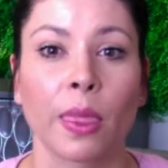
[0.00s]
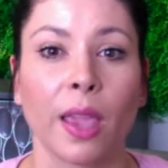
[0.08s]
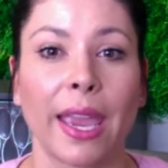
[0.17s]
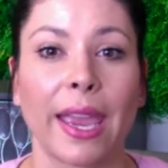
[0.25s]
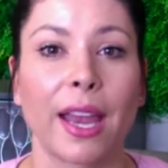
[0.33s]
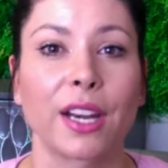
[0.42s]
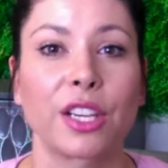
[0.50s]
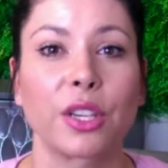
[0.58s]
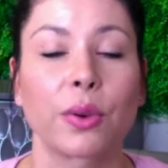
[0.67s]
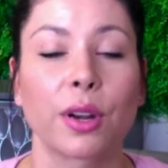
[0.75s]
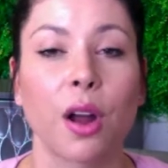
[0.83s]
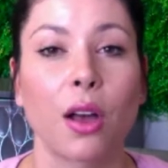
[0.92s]
And
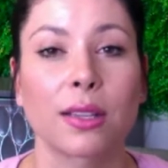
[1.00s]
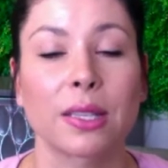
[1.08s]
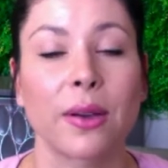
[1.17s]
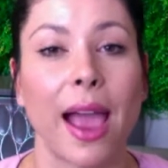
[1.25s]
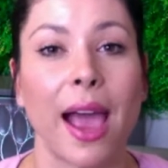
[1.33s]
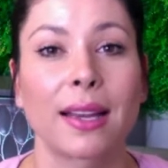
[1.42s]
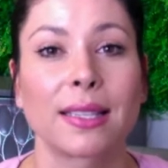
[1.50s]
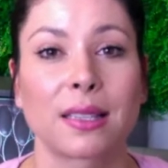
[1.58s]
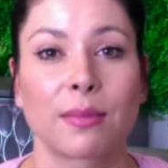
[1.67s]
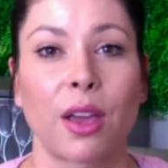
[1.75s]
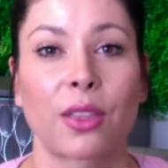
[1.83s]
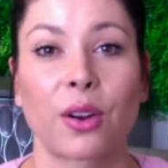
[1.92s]
you can also add
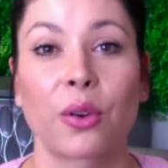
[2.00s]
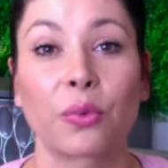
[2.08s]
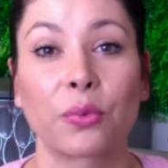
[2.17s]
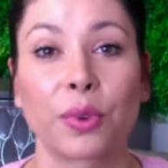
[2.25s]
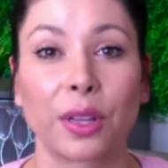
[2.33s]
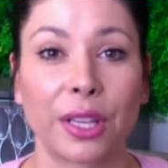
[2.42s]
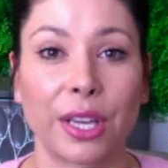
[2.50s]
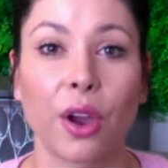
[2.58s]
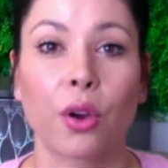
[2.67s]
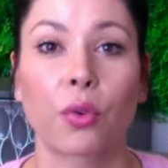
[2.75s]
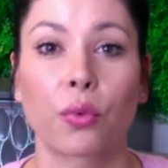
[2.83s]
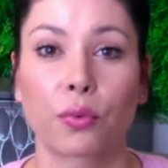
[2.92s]
some other really
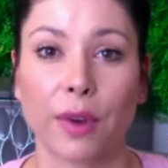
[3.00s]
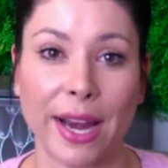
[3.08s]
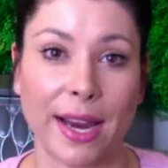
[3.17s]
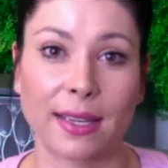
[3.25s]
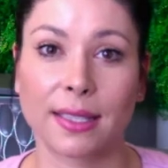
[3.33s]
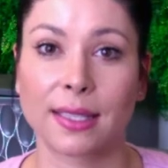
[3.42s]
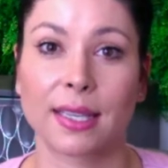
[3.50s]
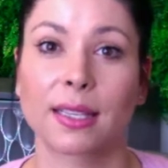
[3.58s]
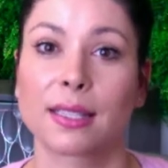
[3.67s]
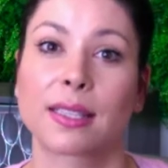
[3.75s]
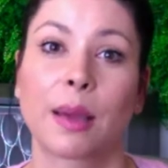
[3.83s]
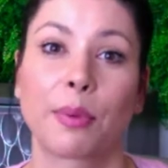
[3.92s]
great
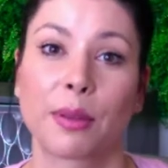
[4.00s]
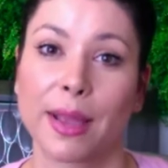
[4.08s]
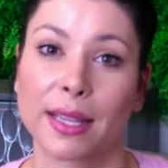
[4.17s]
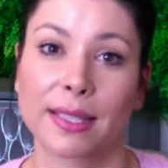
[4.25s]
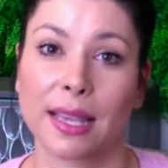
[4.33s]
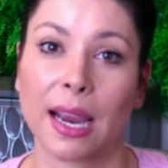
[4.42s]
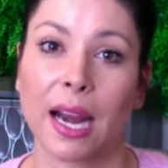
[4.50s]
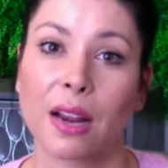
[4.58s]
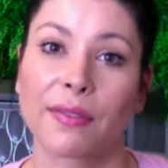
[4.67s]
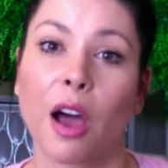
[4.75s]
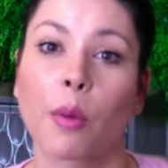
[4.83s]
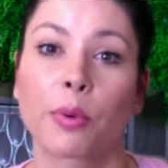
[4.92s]
supplements that kind
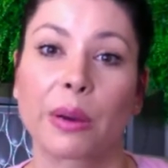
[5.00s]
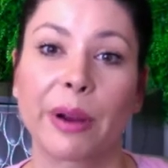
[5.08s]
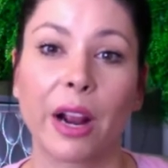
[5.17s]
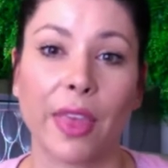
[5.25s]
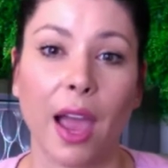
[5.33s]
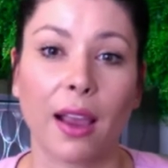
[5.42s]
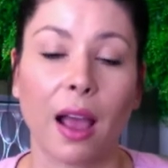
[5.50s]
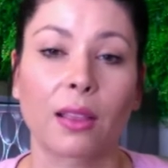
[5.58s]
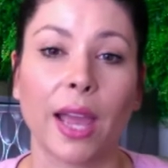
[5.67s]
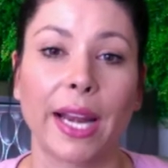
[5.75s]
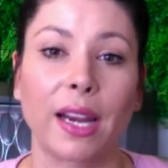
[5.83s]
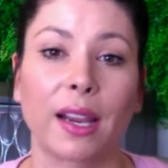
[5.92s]
of help repair that gut
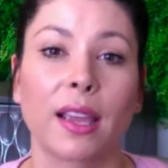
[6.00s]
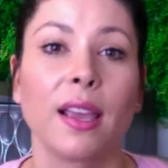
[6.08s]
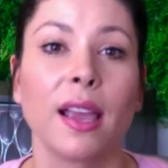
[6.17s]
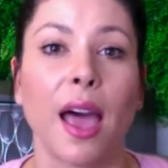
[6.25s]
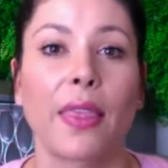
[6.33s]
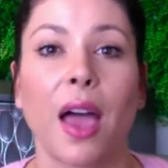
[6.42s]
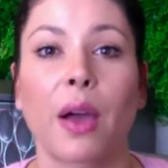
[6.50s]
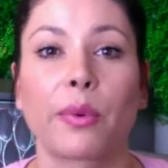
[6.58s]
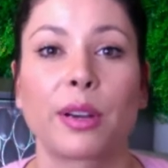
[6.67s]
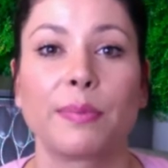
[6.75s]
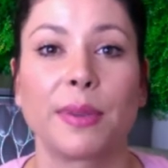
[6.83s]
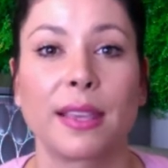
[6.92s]
lining. And that
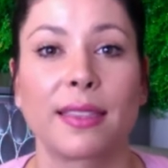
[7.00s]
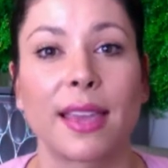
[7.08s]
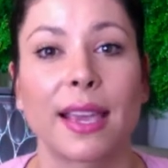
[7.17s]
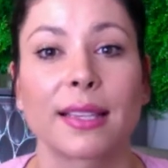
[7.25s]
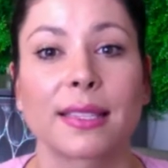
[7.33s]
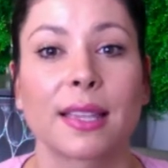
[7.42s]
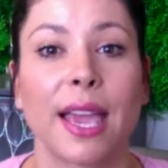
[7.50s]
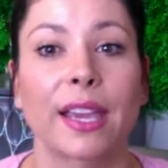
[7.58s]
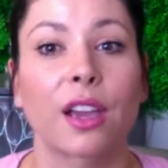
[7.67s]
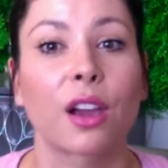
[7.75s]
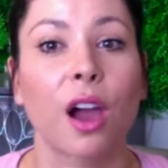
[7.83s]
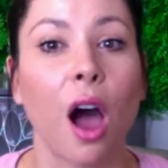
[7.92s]
would be things like
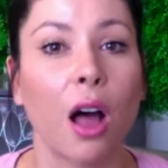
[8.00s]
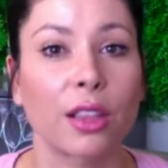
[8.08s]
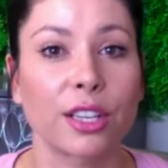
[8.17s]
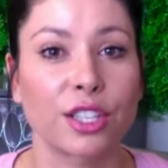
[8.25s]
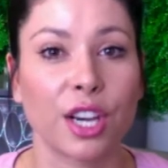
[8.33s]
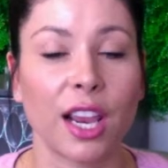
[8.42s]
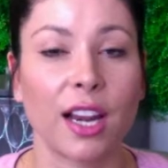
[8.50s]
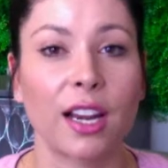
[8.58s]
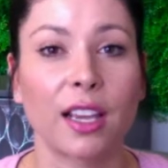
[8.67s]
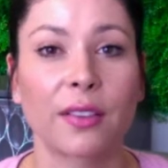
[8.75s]
collagen,